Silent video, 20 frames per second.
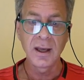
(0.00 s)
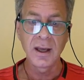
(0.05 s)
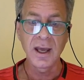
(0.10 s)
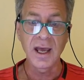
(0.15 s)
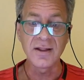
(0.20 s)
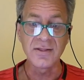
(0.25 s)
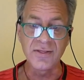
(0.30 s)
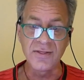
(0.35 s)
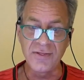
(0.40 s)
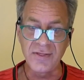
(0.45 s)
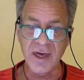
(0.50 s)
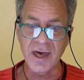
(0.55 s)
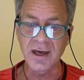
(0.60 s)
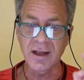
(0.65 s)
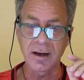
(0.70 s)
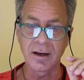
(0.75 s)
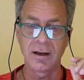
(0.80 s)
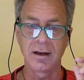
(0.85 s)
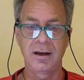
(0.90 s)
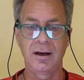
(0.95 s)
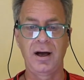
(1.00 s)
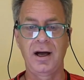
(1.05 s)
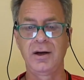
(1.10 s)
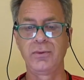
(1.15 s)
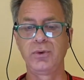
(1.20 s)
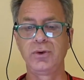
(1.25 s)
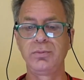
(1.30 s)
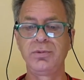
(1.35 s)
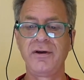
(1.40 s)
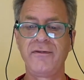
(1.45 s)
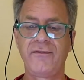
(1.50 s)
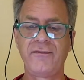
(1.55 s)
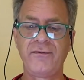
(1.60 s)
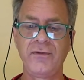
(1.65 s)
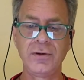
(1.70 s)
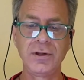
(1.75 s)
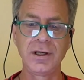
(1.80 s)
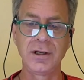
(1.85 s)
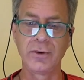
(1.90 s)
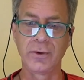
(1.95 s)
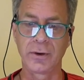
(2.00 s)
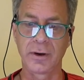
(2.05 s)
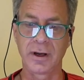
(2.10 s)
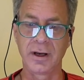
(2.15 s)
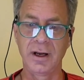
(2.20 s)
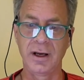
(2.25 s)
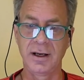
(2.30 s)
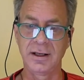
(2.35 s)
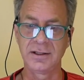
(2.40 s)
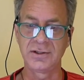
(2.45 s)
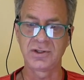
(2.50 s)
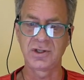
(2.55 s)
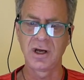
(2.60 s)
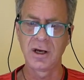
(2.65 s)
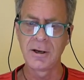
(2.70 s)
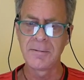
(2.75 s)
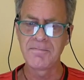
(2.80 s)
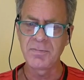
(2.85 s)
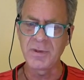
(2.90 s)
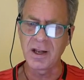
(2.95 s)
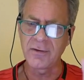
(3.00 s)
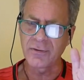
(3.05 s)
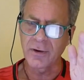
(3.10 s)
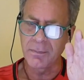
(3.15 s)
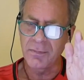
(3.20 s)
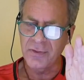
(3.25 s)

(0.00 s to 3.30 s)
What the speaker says: And then I will be fully organized. And from